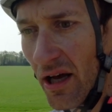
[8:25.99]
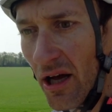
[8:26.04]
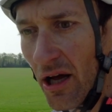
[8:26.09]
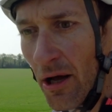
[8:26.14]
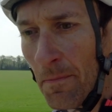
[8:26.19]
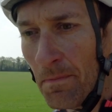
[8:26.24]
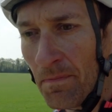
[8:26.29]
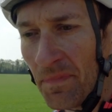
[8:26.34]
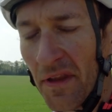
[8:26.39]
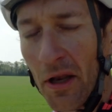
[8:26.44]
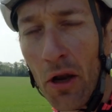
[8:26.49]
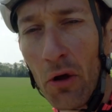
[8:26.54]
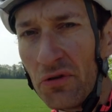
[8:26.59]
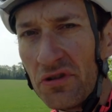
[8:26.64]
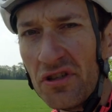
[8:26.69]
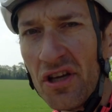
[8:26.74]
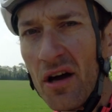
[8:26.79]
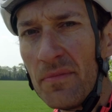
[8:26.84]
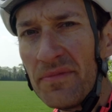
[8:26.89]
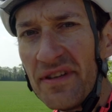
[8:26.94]
Um,
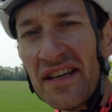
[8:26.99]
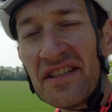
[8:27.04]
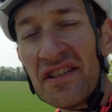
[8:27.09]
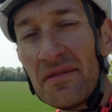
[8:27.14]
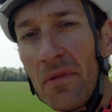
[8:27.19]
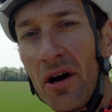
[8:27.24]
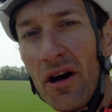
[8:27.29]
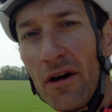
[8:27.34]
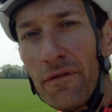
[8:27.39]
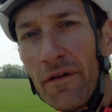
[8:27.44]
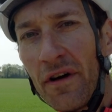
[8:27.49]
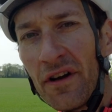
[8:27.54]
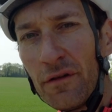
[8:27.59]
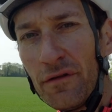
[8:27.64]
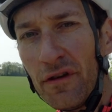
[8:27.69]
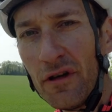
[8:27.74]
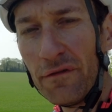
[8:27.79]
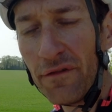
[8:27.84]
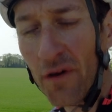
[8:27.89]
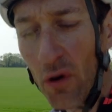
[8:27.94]
long term testing might find
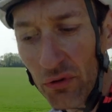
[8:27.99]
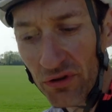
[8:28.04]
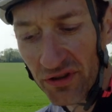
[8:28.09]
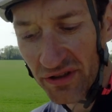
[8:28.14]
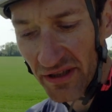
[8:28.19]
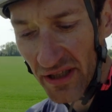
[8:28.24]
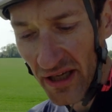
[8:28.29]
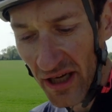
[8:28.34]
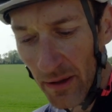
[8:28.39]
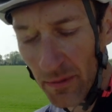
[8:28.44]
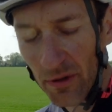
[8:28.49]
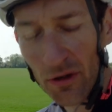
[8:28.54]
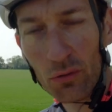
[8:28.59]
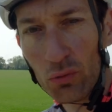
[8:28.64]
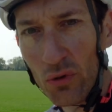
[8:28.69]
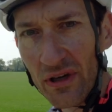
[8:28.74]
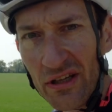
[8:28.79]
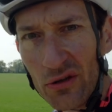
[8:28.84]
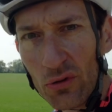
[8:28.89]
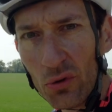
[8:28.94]
a few faults um, or
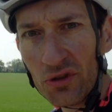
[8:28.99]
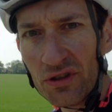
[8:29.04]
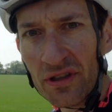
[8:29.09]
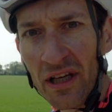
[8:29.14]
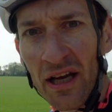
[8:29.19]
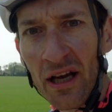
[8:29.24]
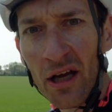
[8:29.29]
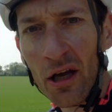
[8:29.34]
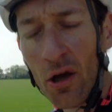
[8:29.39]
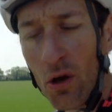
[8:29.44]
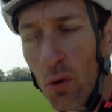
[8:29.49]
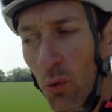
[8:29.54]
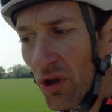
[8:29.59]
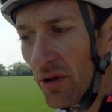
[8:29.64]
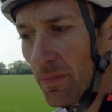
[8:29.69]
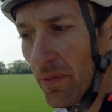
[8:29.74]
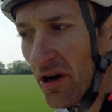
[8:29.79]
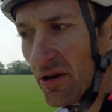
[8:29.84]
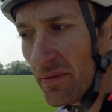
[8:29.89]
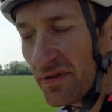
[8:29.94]
wrinkles
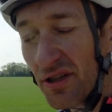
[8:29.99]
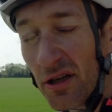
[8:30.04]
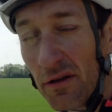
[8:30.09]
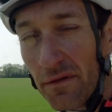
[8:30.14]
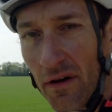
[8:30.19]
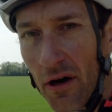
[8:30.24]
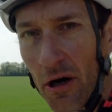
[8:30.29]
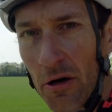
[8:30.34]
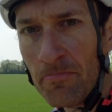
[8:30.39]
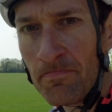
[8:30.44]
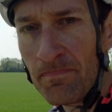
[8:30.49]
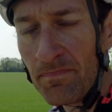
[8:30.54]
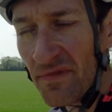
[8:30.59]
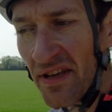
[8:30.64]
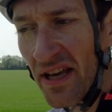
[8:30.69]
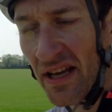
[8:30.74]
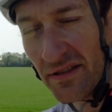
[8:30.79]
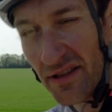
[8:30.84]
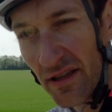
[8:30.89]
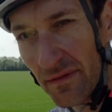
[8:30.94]
with the bike, but so far,
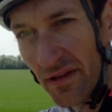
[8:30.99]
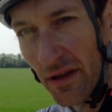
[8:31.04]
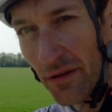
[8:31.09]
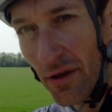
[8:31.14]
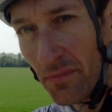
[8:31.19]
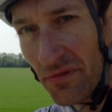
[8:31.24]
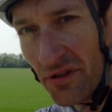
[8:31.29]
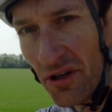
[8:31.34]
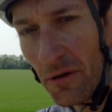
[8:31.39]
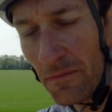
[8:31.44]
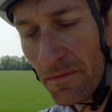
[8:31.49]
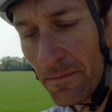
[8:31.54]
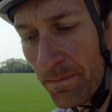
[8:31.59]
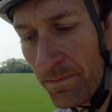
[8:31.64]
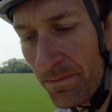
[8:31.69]
yeah, definitely a thumbs up.